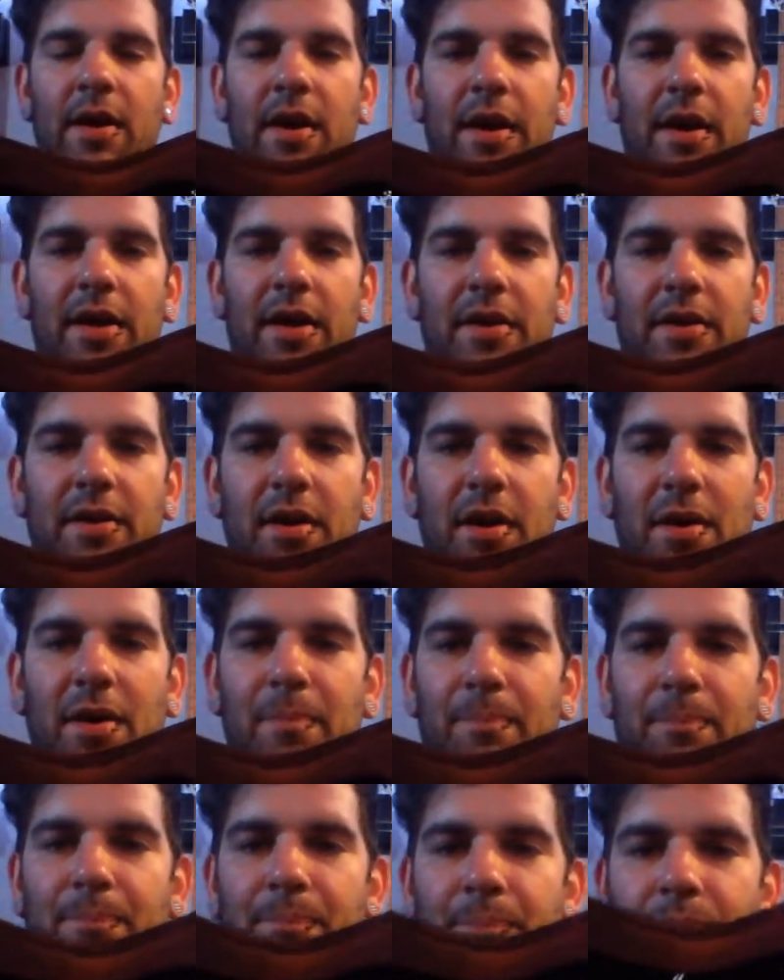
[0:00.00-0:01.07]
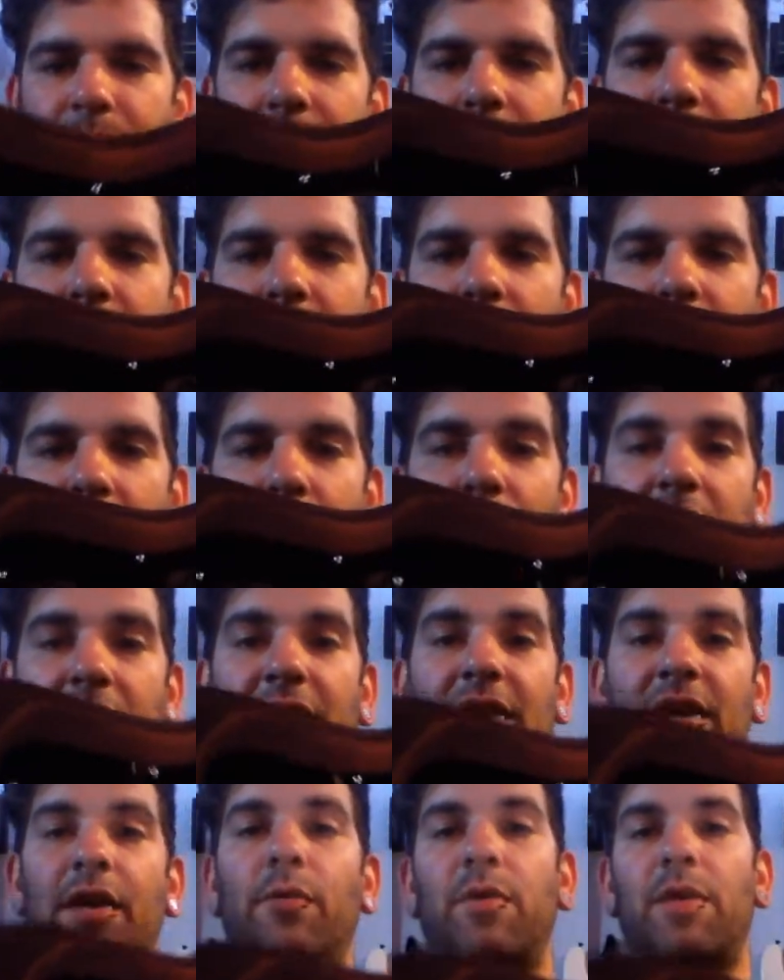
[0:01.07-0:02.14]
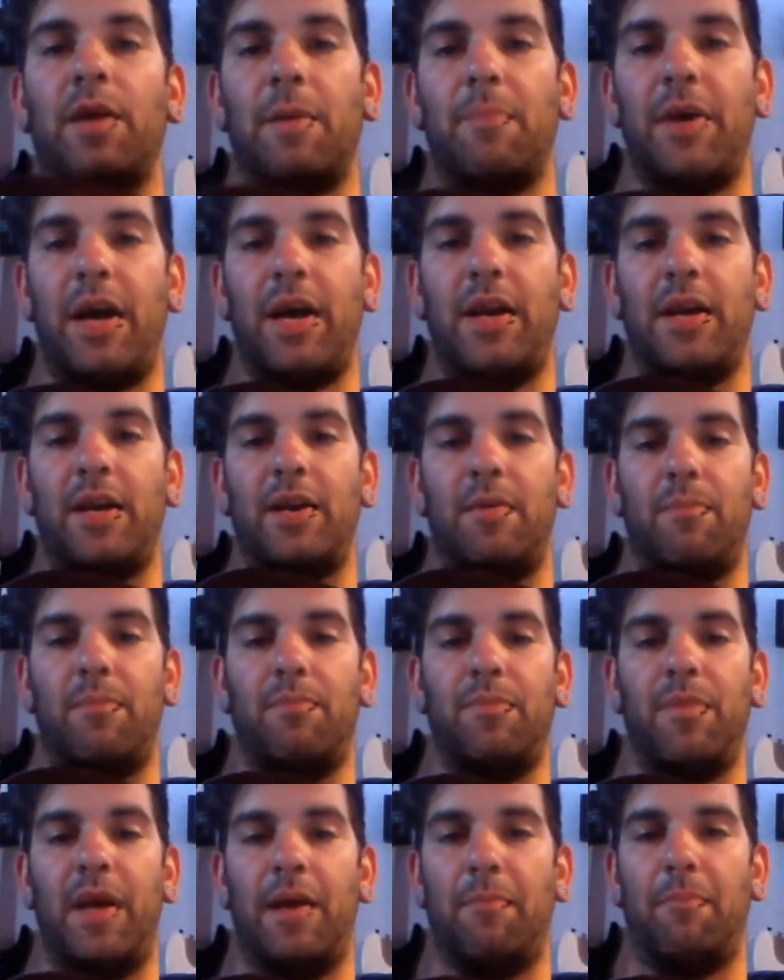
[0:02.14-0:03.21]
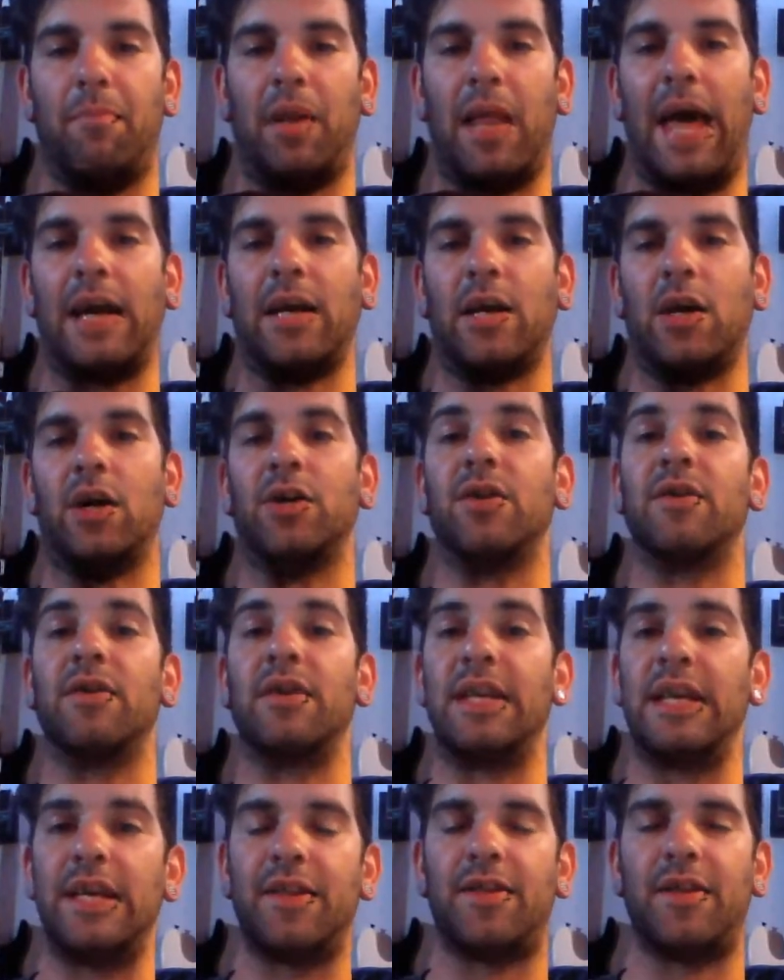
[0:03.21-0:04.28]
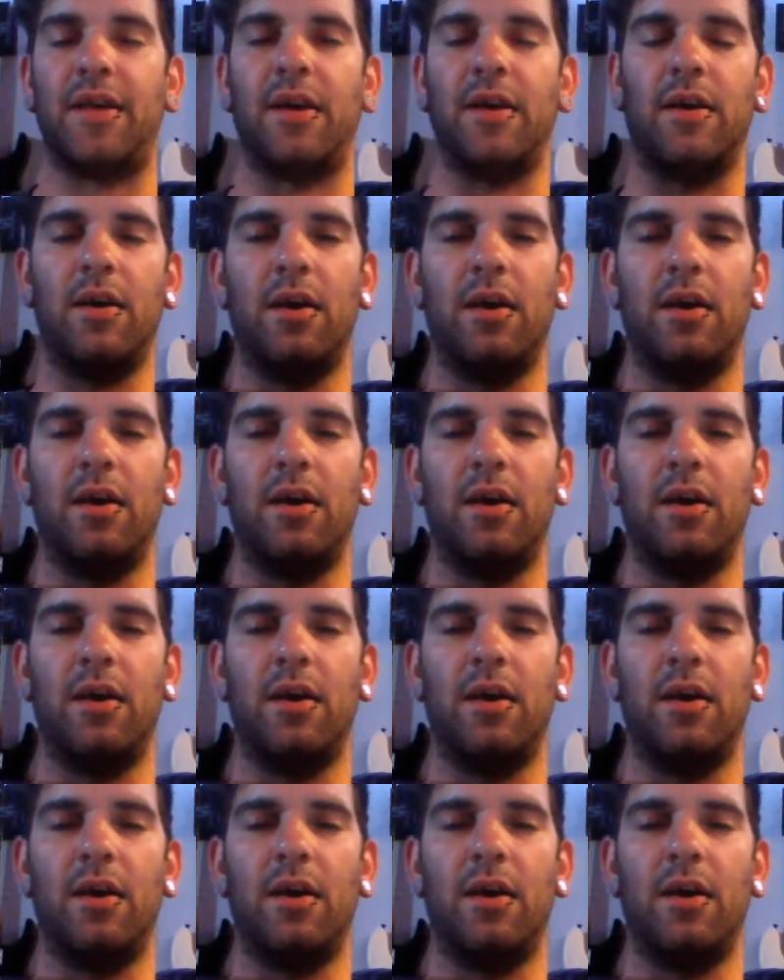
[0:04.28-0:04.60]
And what I did was I painted it black underneath it.